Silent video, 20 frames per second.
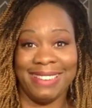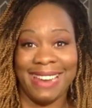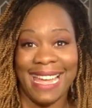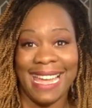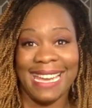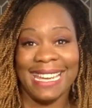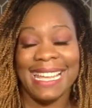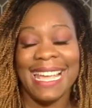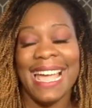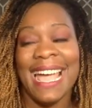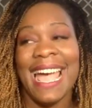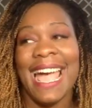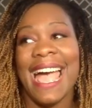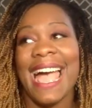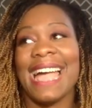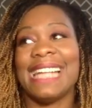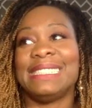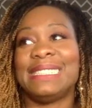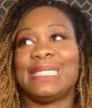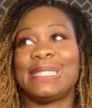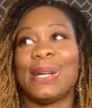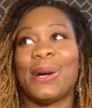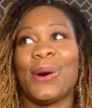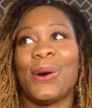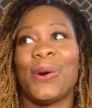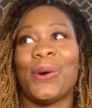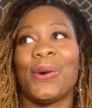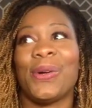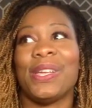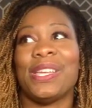right? And
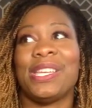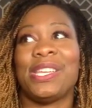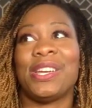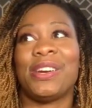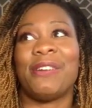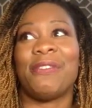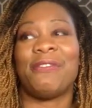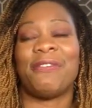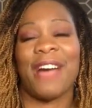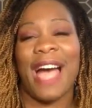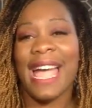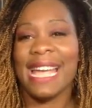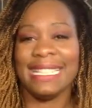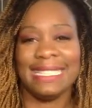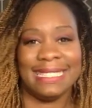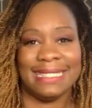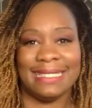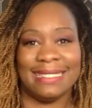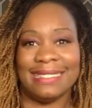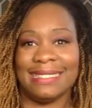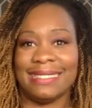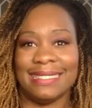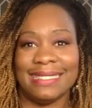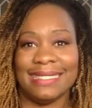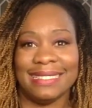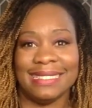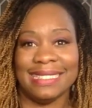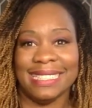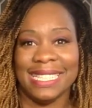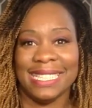so you're vital.
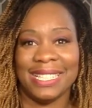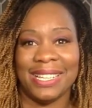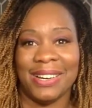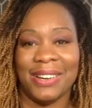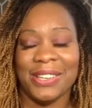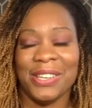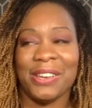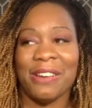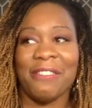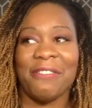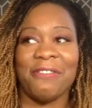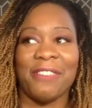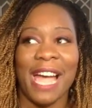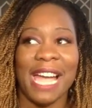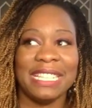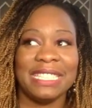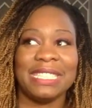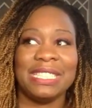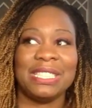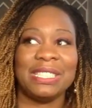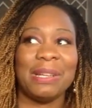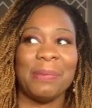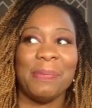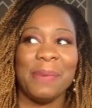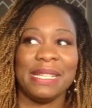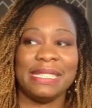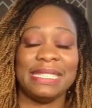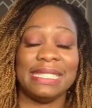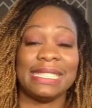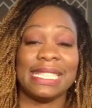You know, you're vital to the
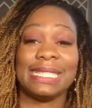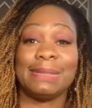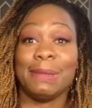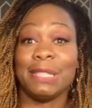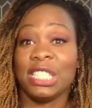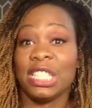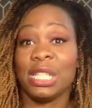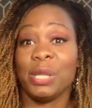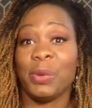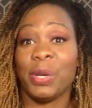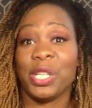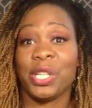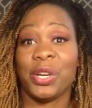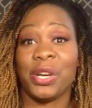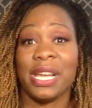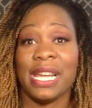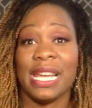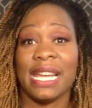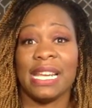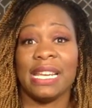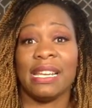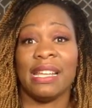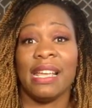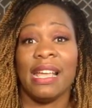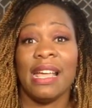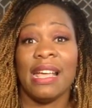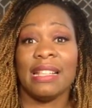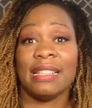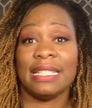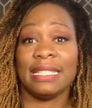business, especially when you're in
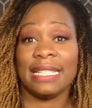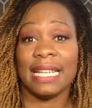the